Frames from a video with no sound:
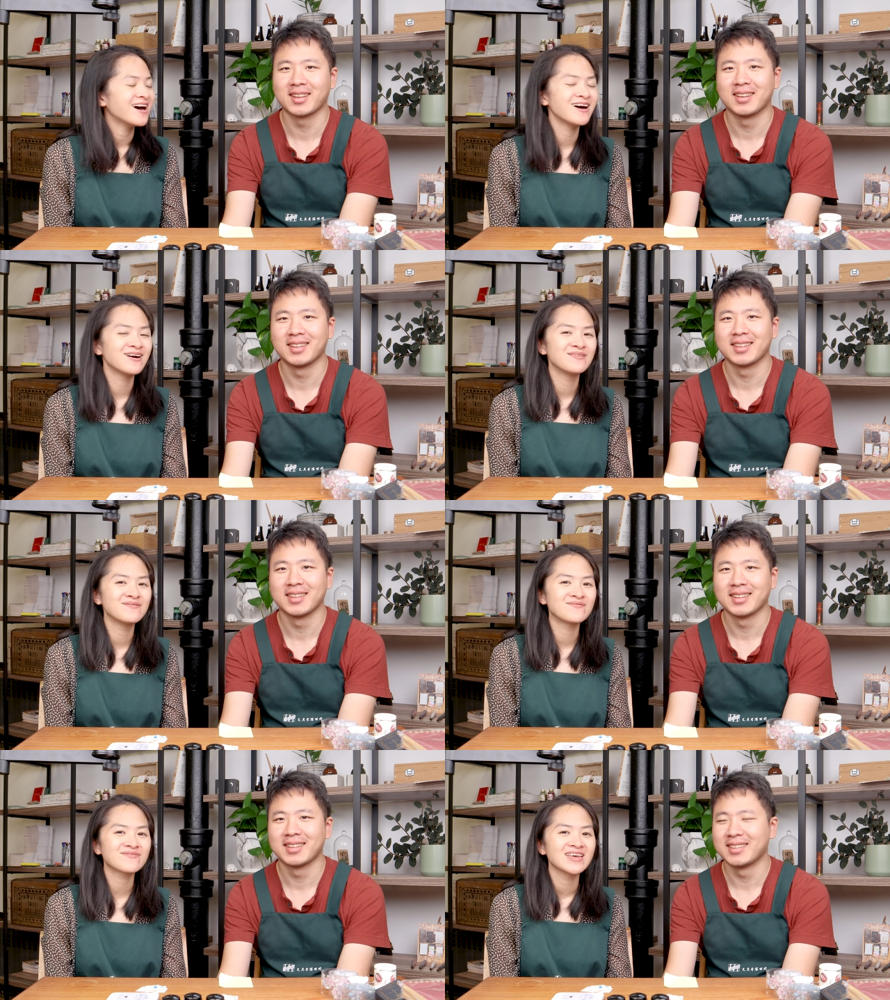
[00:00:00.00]

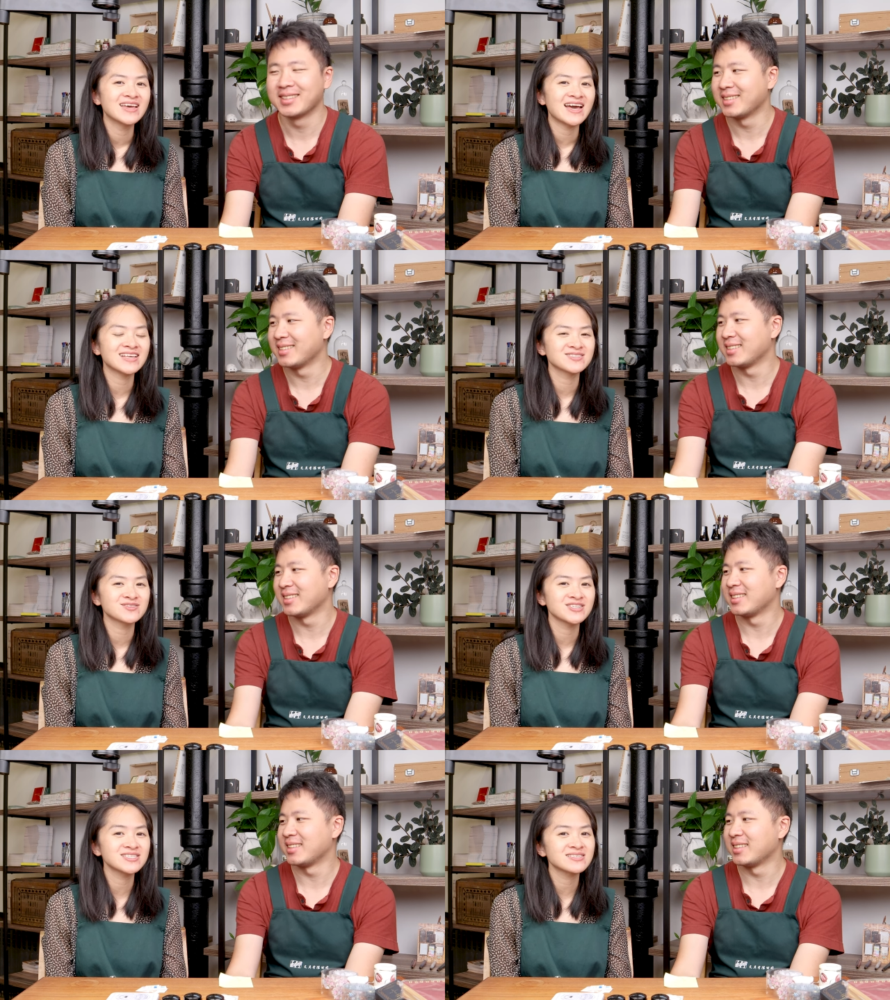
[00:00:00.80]
Speaker 1: Um, and so
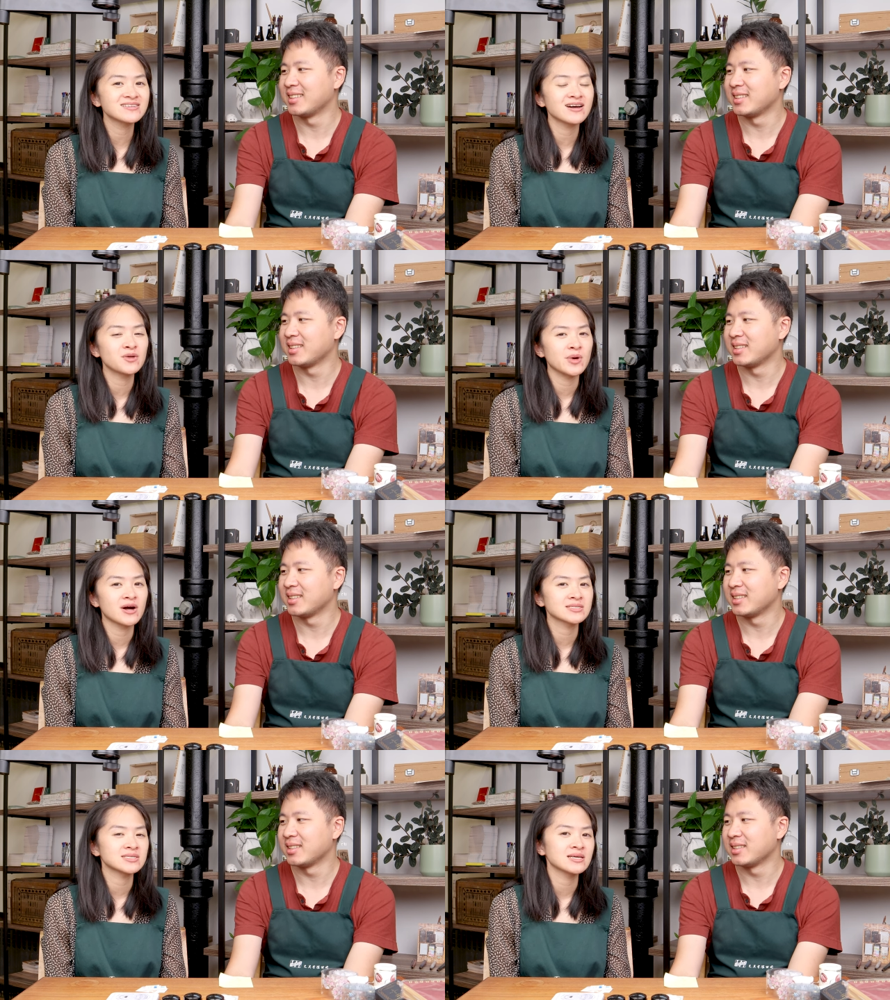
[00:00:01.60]
she did an
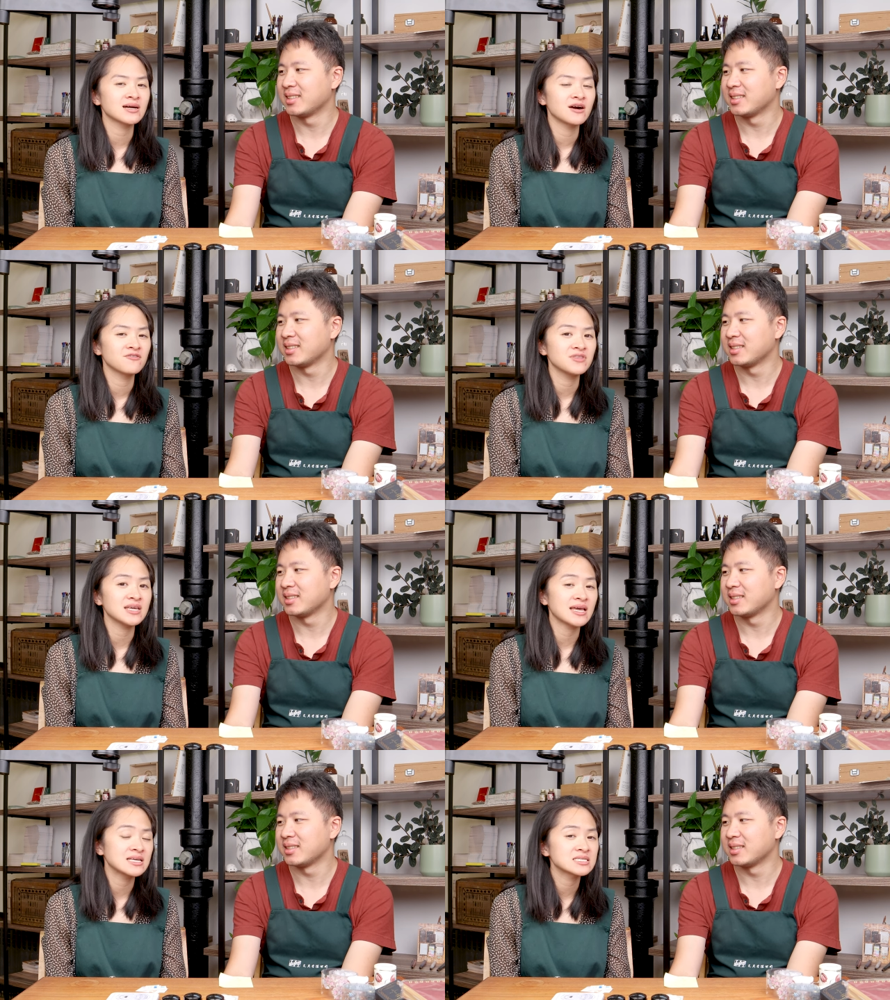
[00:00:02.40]
unboxing of
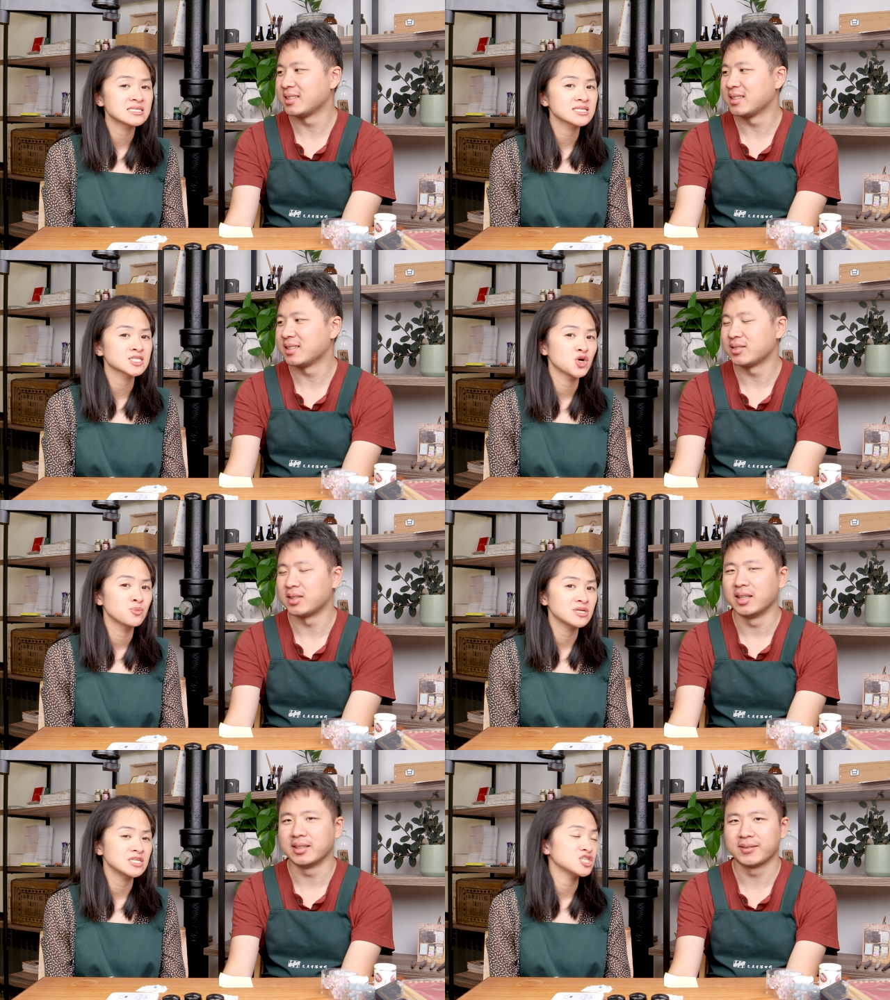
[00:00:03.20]
the A6
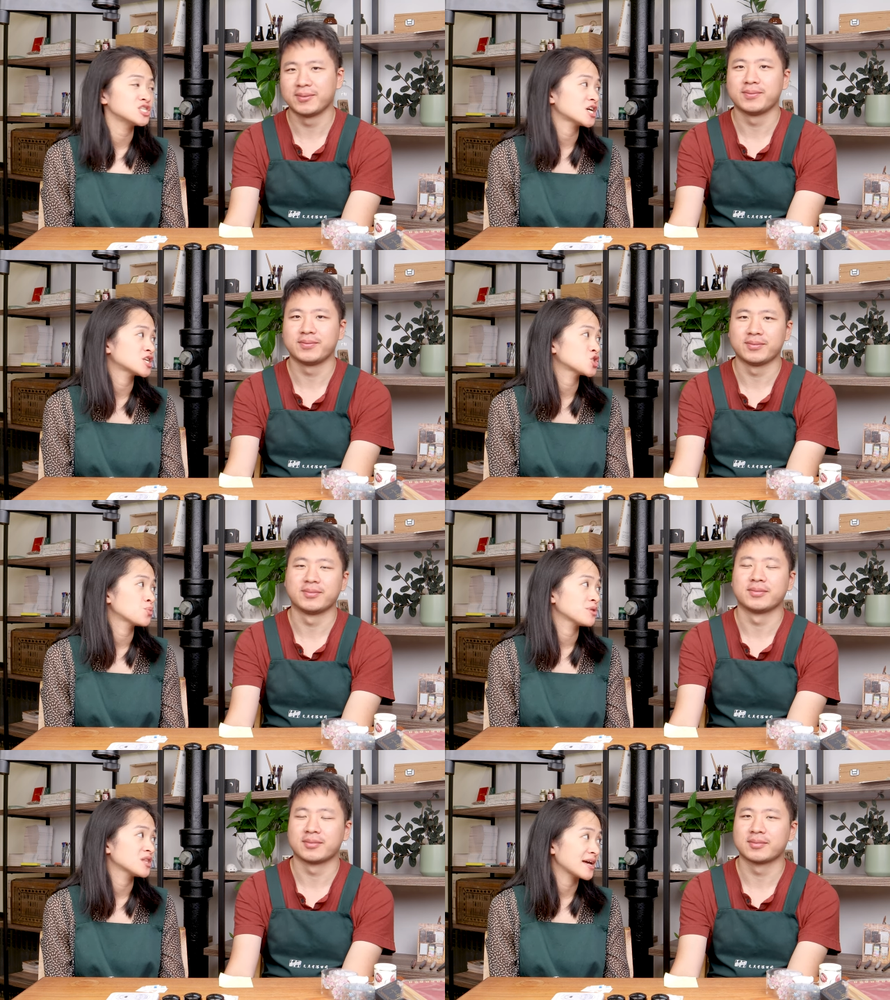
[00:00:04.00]
Hobonichi
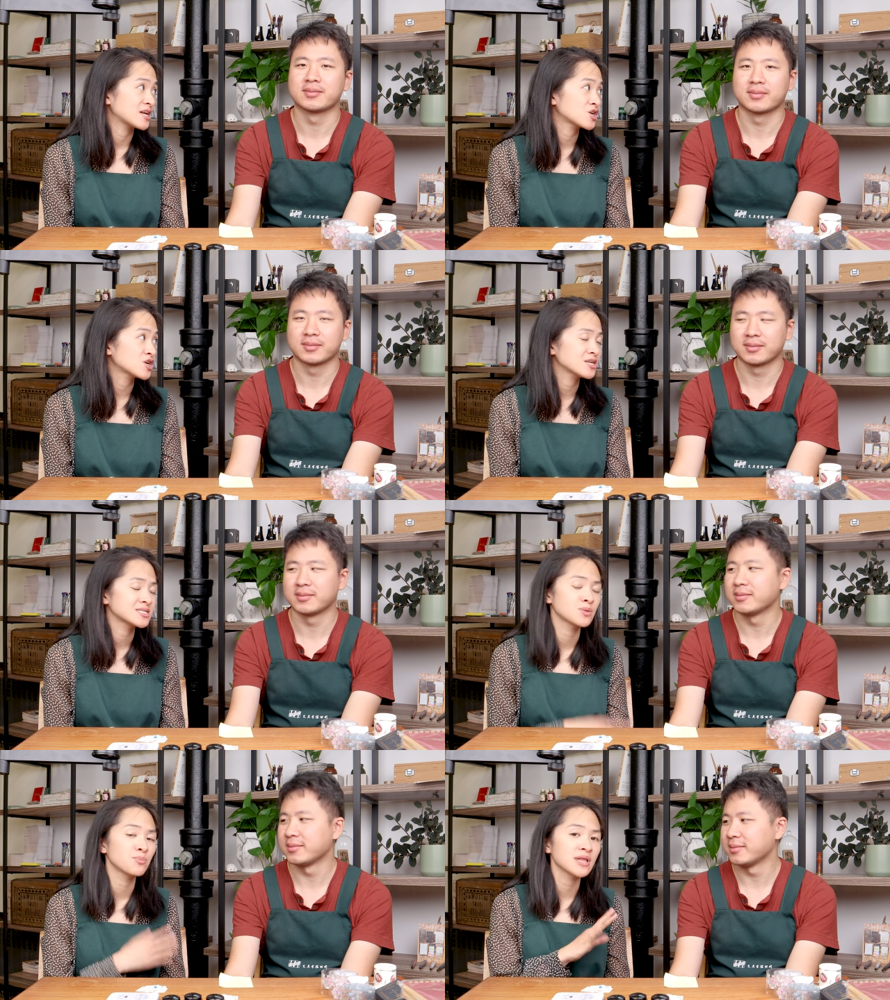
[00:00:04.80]
Techo Planner.
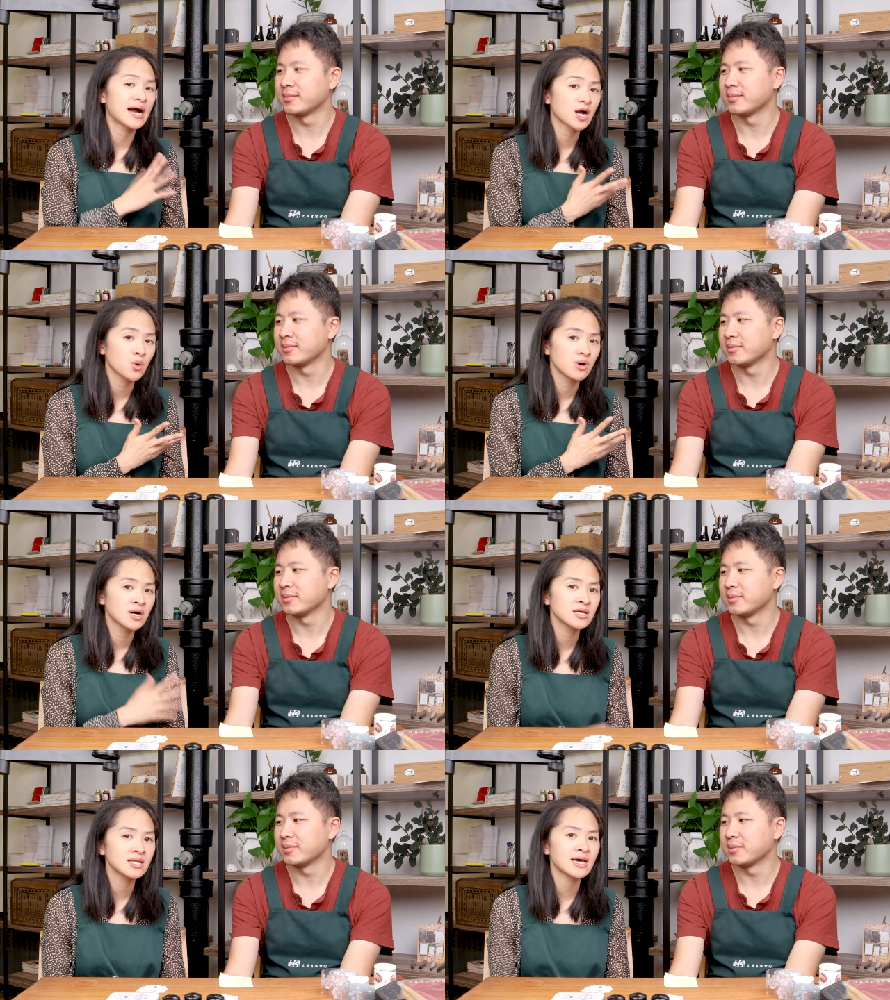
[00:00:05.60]
It's the black
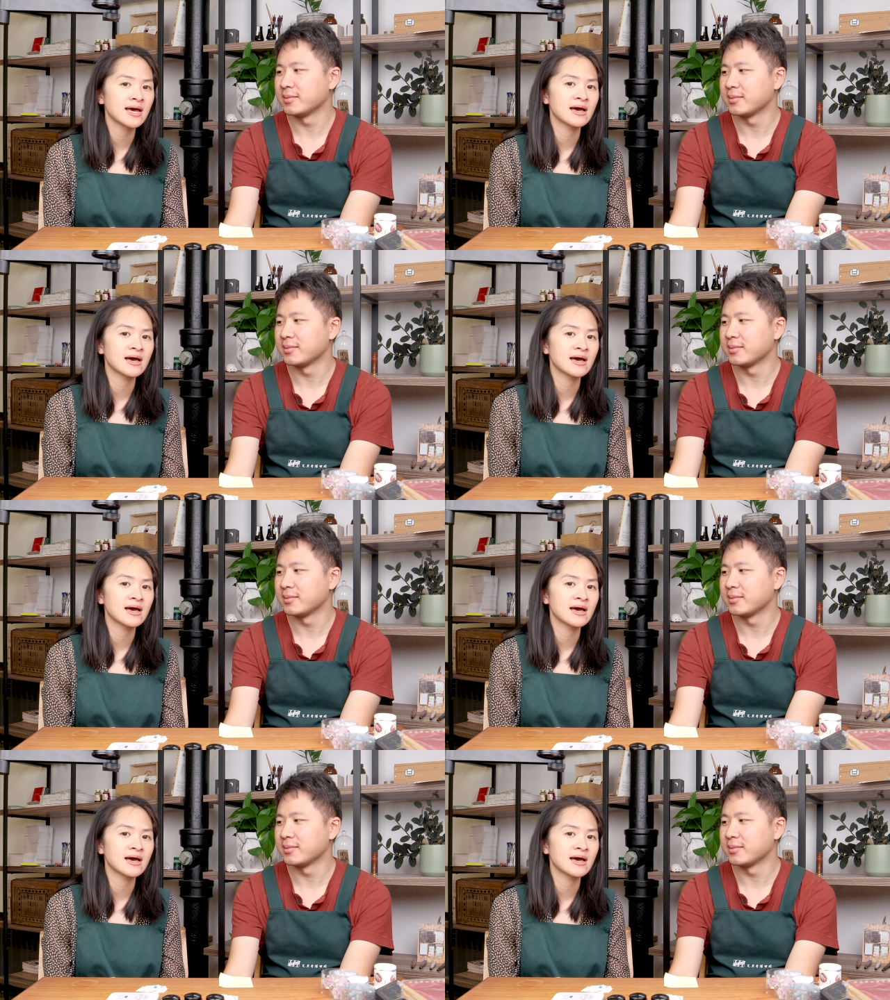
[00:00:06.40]
one.